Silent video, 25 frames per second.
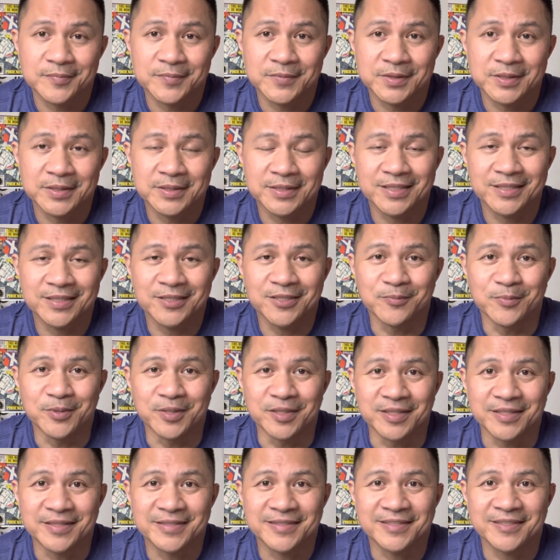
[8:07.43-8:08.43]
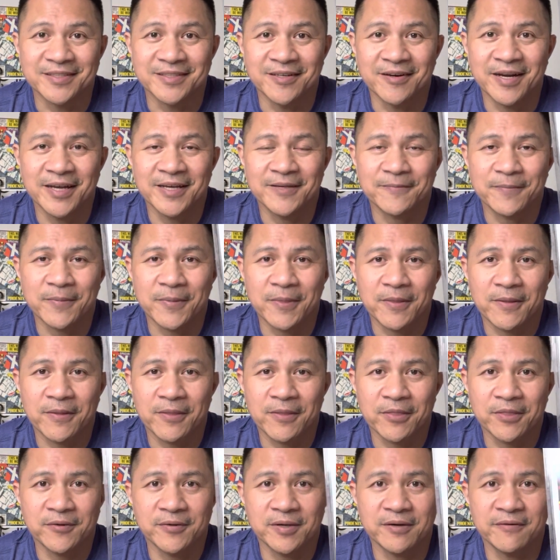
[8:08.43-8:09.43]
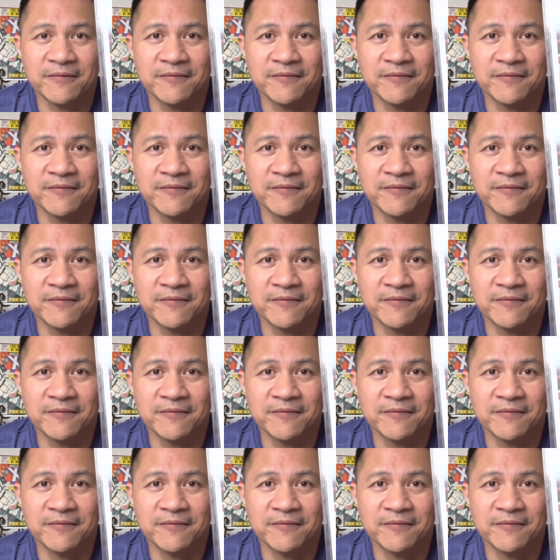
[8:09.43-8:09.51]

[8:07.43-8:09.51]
it's a good book. All right, $3 to